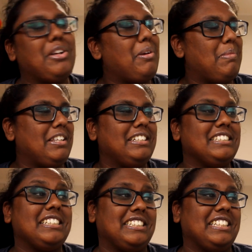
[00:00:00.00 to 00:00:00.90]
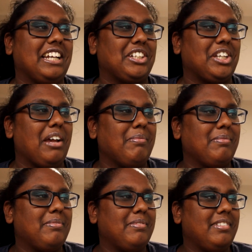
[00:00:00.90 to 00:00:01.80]
though, but this is a sick ship.
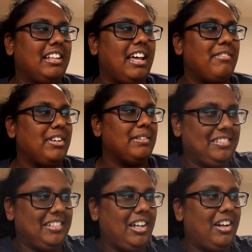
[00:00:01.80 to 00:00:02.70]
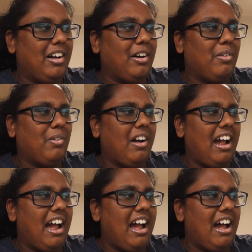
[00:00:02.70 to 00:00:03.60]
Love it. Oh,
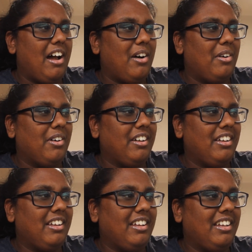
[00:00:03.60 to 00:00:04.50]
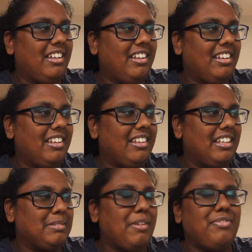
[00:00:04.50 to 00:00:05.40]
wow.
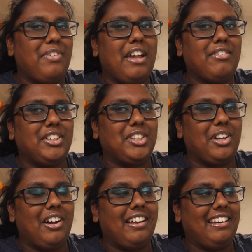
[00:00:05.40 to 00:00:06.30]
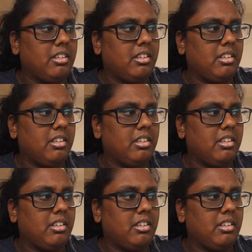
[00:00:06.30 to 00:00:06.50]
That's my favorite shot.